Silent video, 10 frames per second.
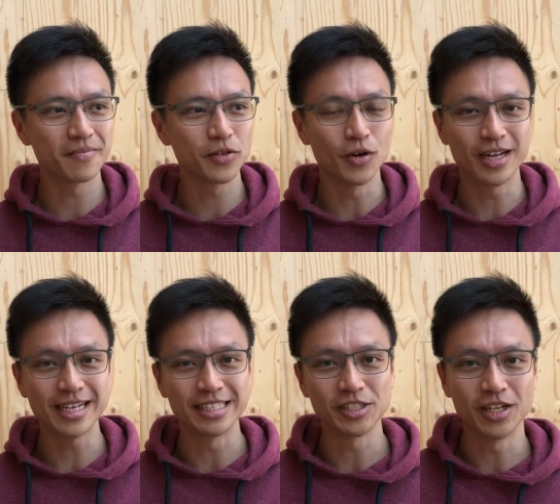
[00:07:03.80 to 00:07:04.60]
your
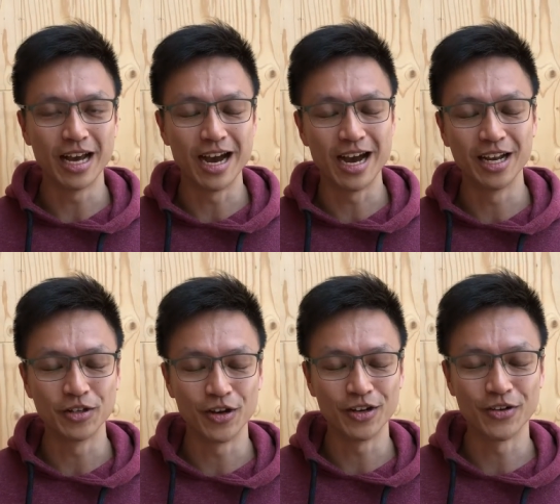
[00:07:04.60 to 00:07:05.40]
leg is uh,
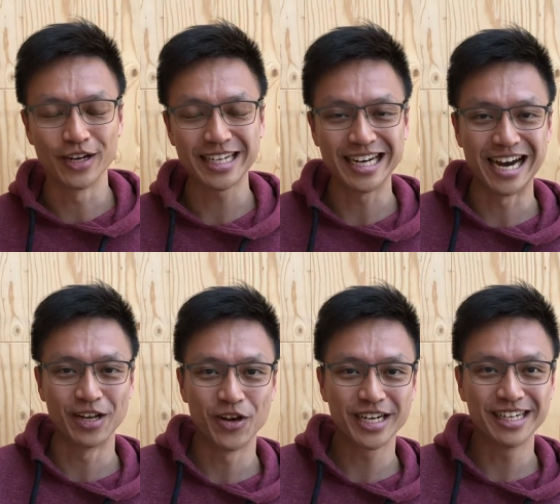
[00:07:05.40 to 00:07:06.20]
your your leg are
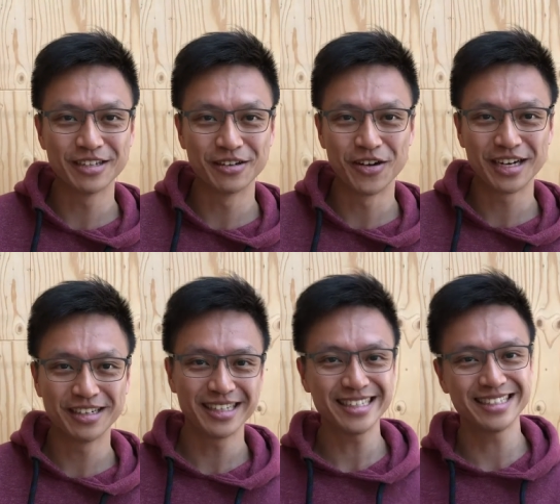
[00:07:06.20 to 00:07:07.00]
longer, your longer
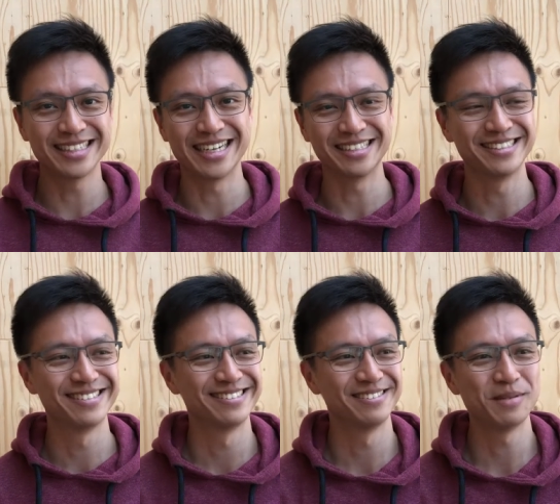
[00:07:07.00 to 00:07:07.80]
leg, yeah,
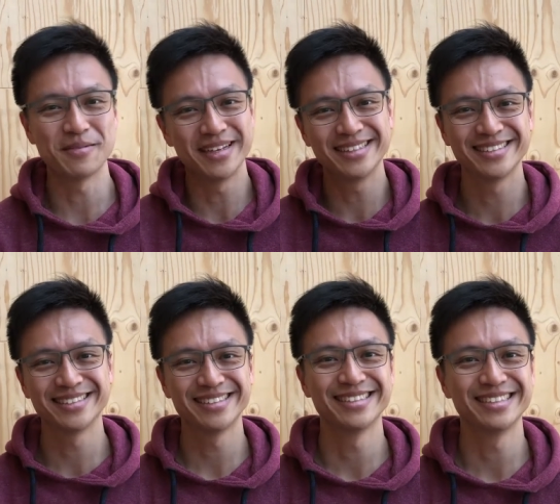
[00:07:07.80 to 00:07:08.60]
maybe.
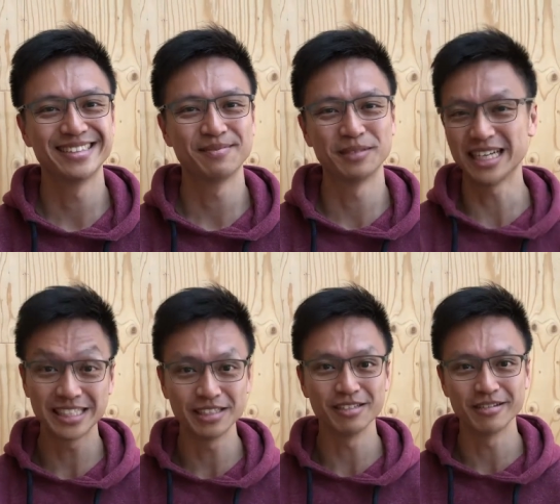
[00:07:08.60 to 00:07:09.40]
But
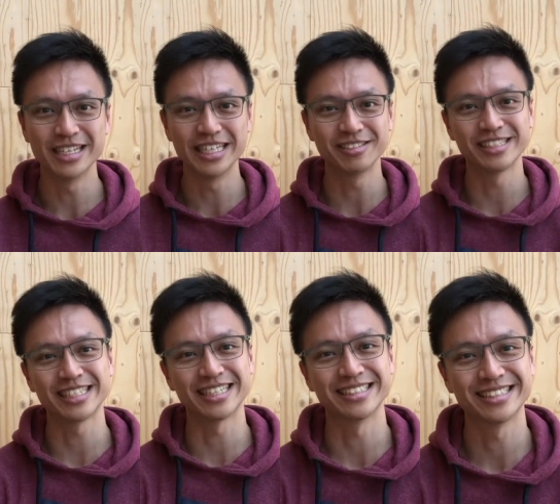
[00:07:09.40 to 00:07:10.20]
that's really
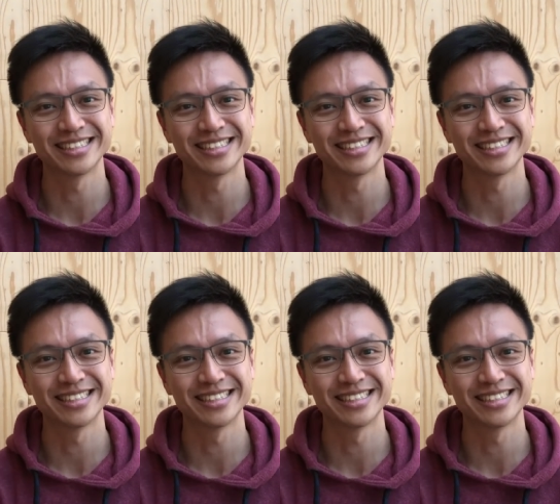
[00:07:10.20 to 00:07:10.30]
interesting.